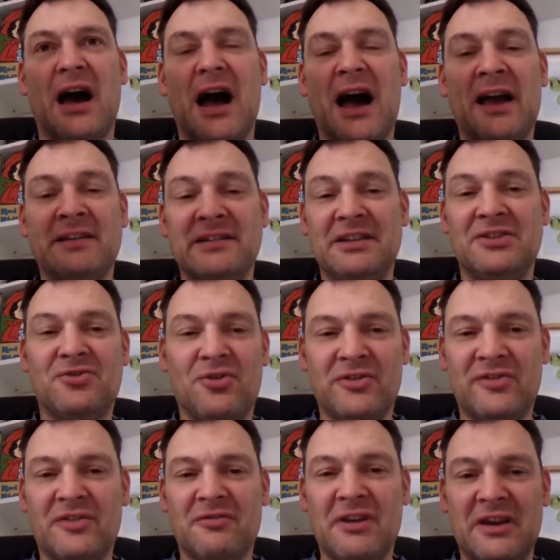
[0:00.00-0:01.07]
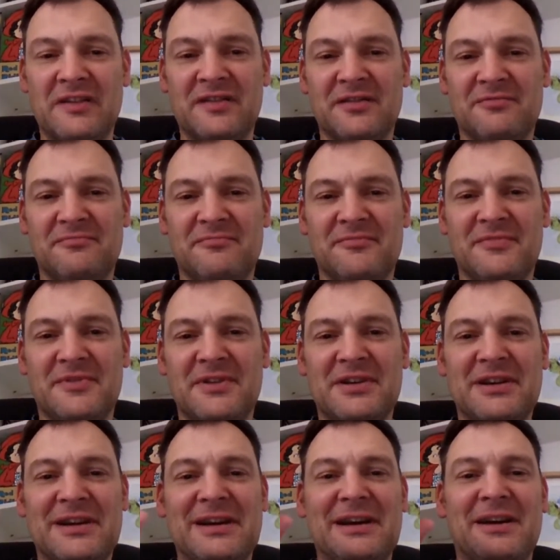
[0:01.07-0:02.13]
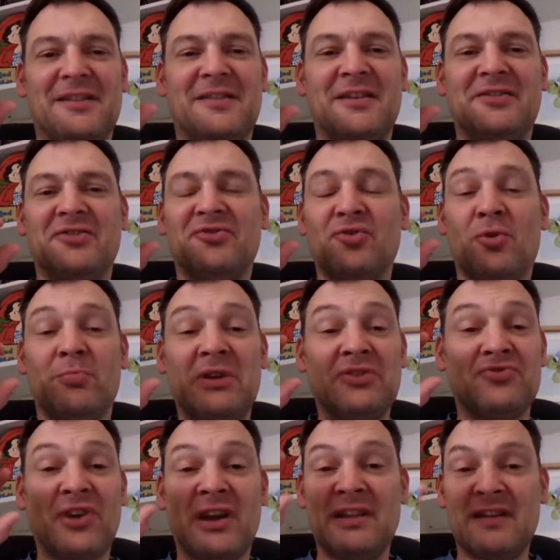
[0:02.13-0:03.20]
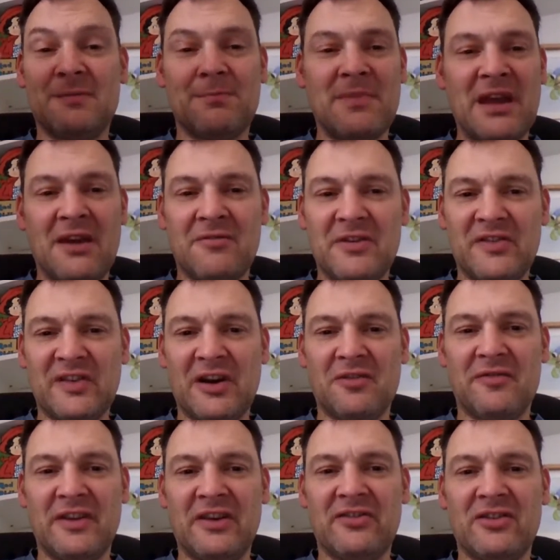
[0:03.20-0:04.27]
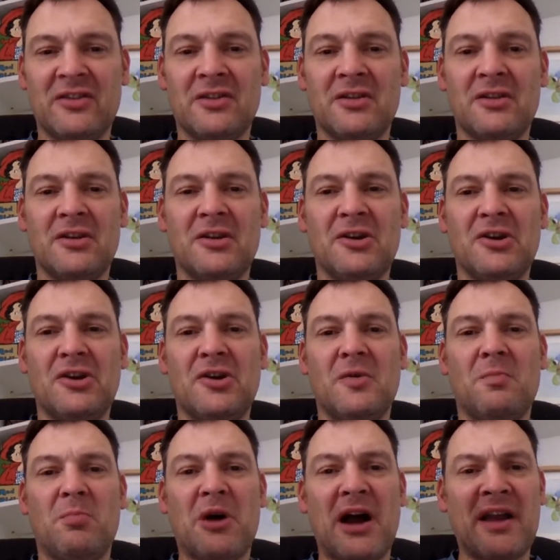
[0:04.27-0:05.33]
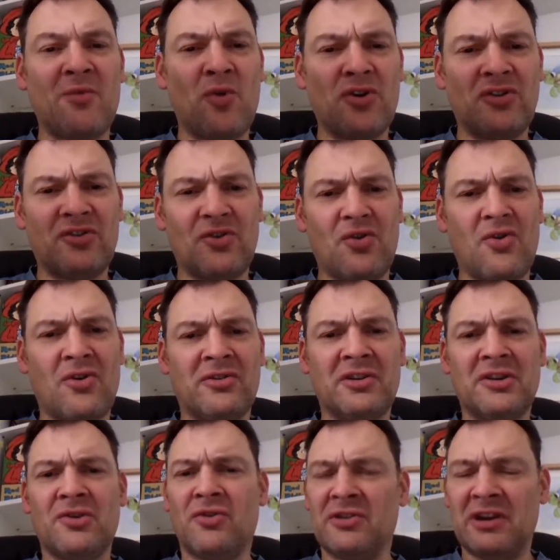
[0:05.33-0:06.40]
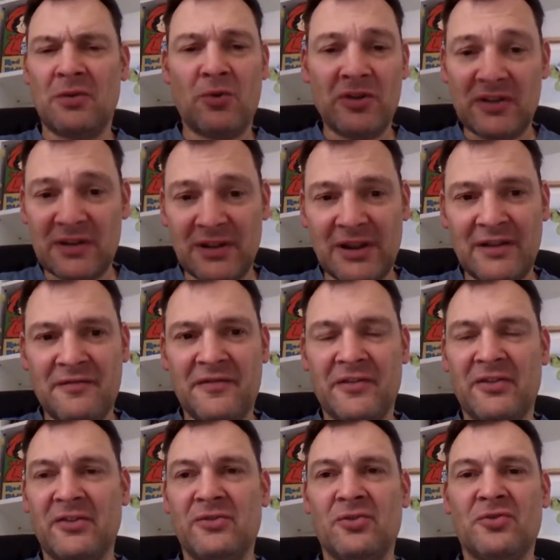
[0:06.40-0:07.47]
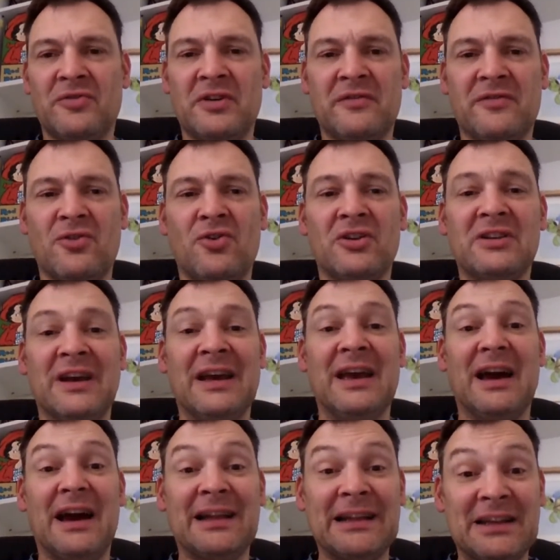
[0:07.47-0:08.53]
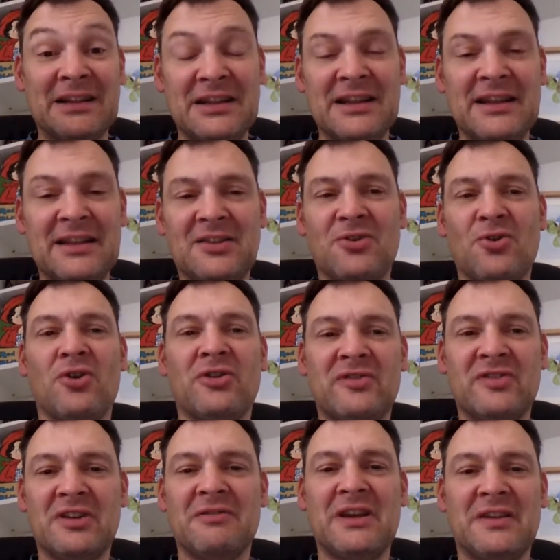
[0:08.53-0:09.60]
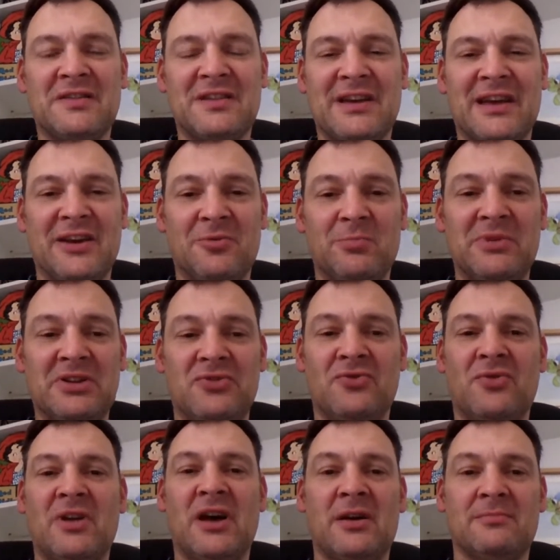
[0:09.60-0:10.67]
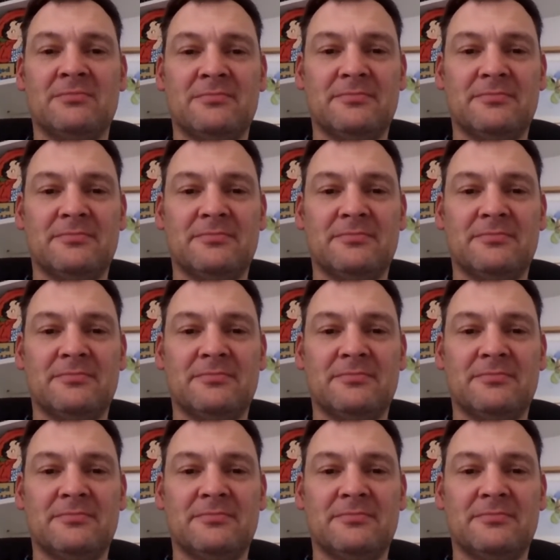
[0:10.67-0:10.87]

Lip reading: I need God's grace. This is not me trying to merit salvation, but I want to honour God. I want to live for the glory of God, and I need God's grace to help me do that.